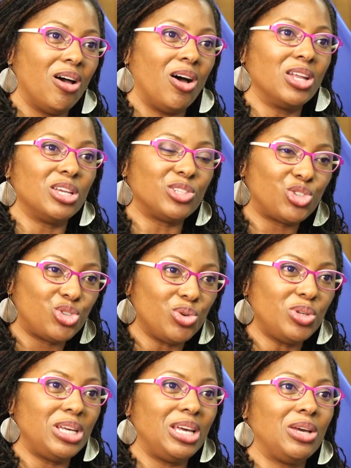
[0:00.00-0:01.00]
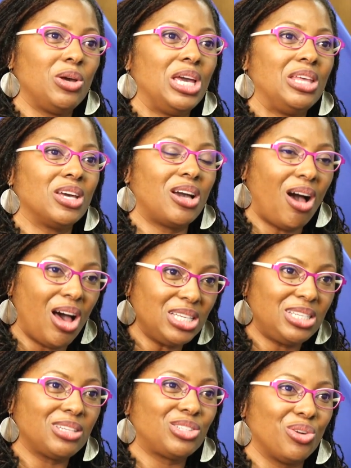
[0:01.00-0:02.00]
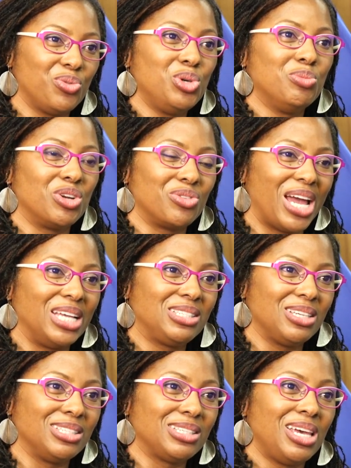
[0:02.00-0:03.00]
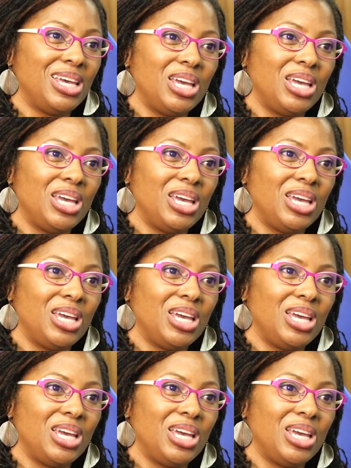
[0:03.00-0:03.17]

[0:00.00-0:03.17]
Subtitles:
understood in the context of human rights is,